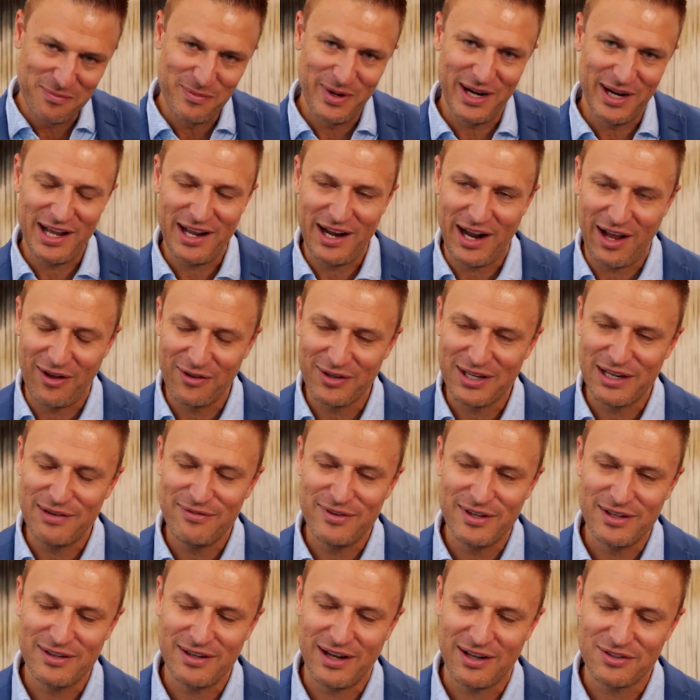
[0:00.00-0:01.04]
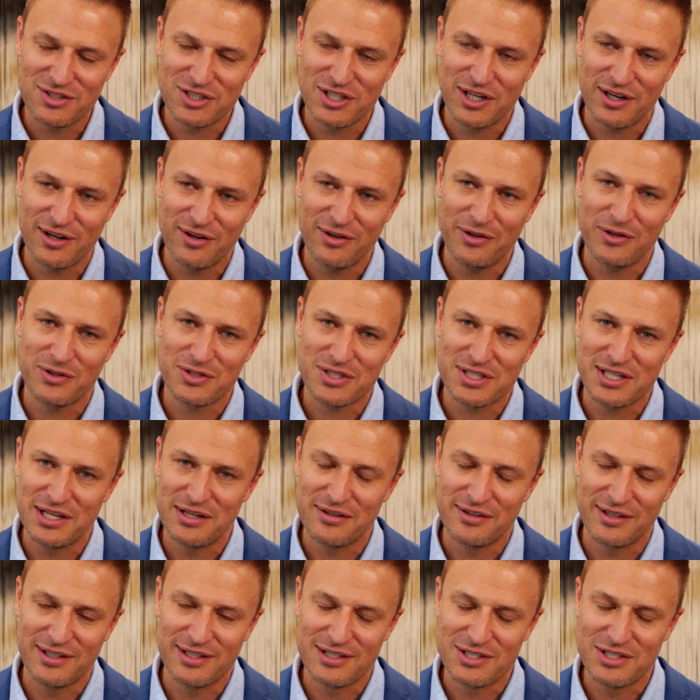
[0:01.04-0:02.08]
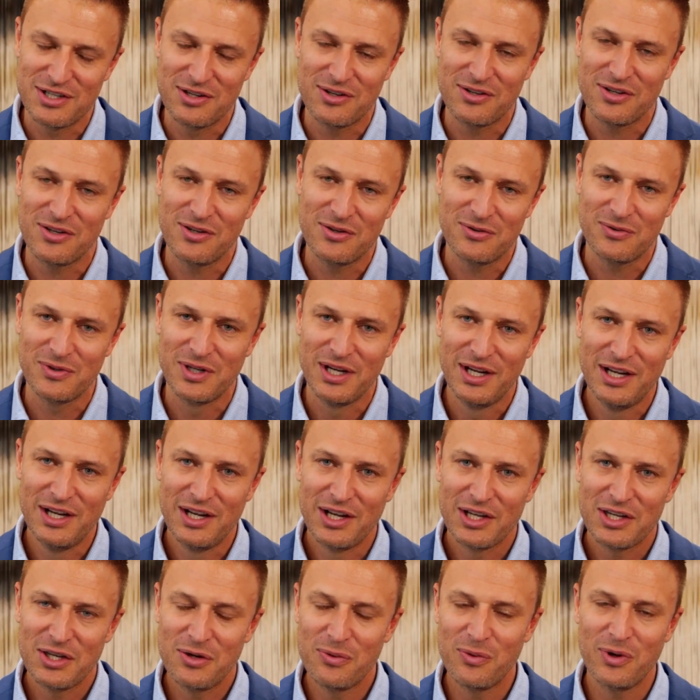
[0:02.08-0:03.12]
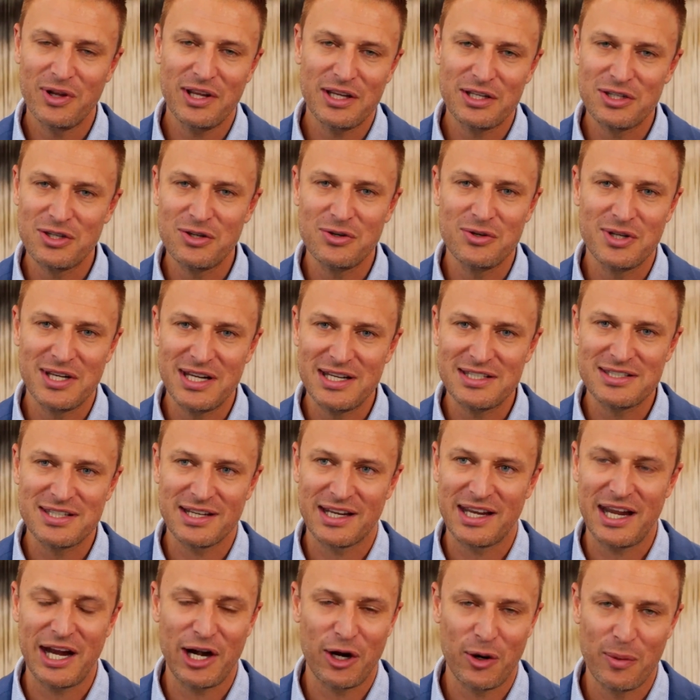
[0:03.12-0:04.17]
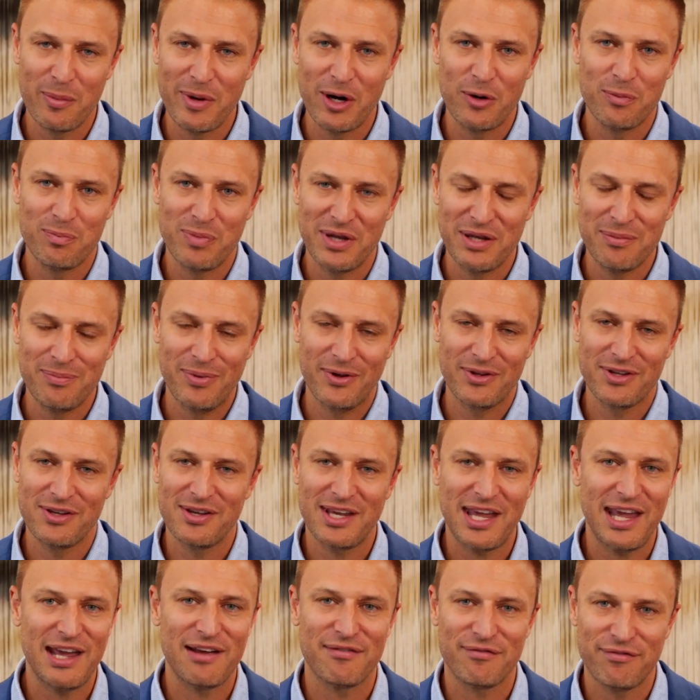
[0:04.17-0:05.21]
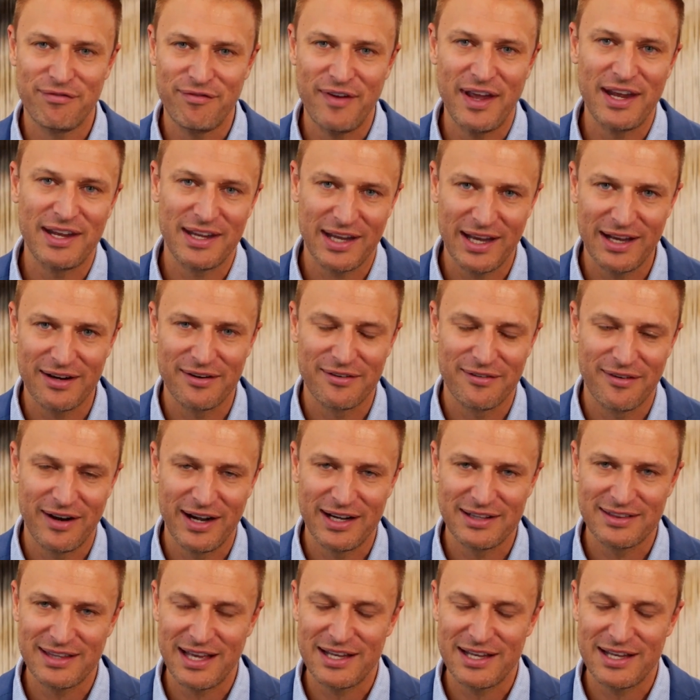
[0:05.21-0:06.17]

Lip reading: But I'll share a little secret: is you really do need to care about people. You can't fake it, right?